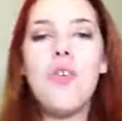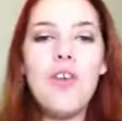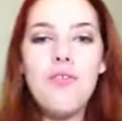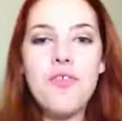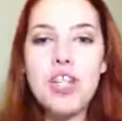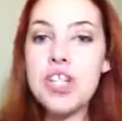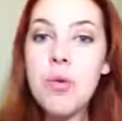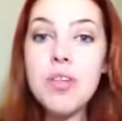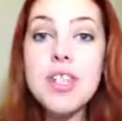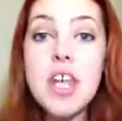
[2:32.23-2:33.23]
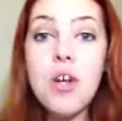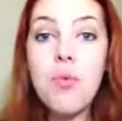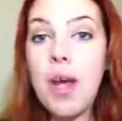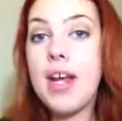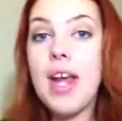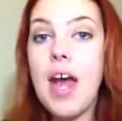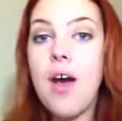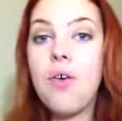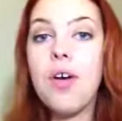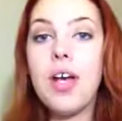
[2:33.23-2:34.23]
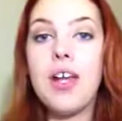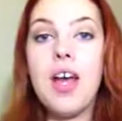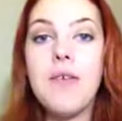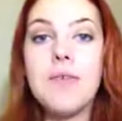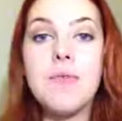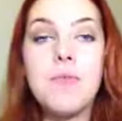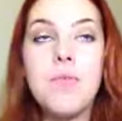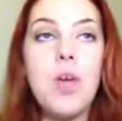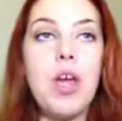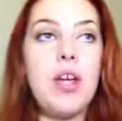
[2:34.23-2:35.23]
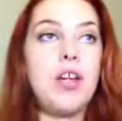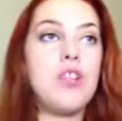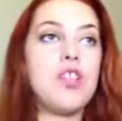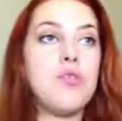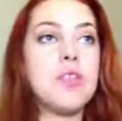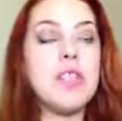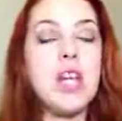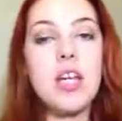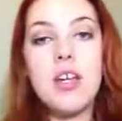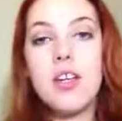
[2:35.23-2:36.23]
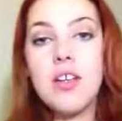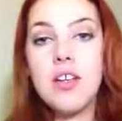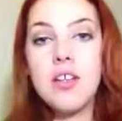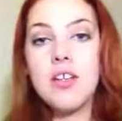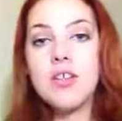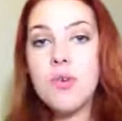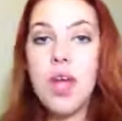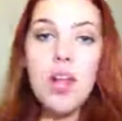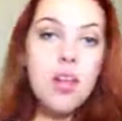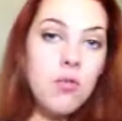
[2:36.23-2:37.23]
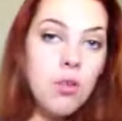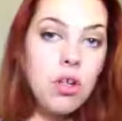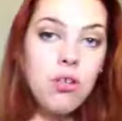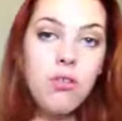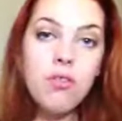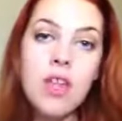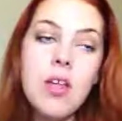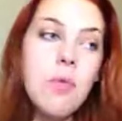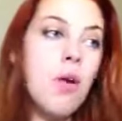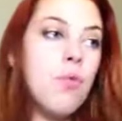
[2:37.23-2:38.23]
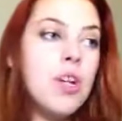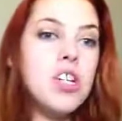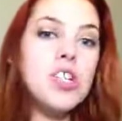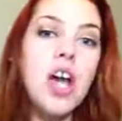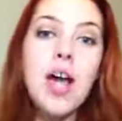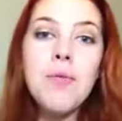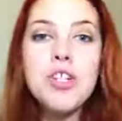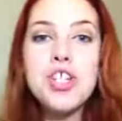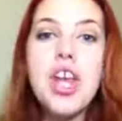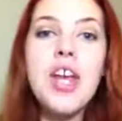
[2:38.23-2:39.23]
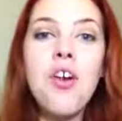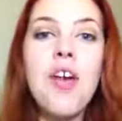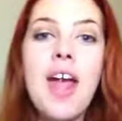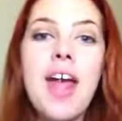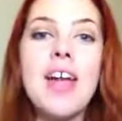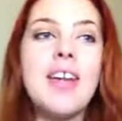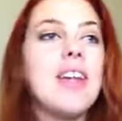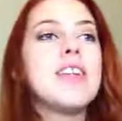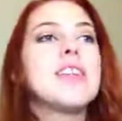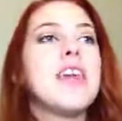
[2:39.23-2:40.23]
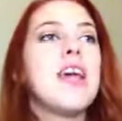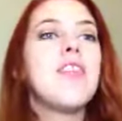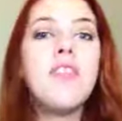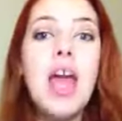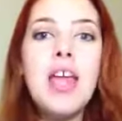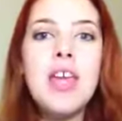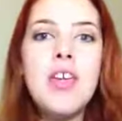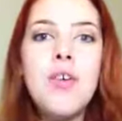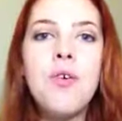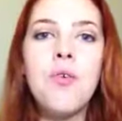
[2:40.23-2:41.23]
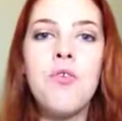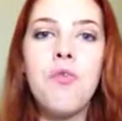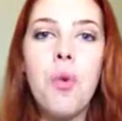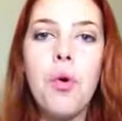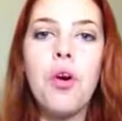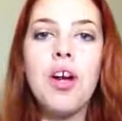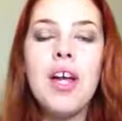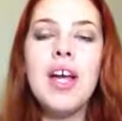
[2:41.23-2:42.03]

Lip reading: If she was here right now and she was like, "So Kelly, what do you think about Reached?" I would shake her hand and say, "Thank you for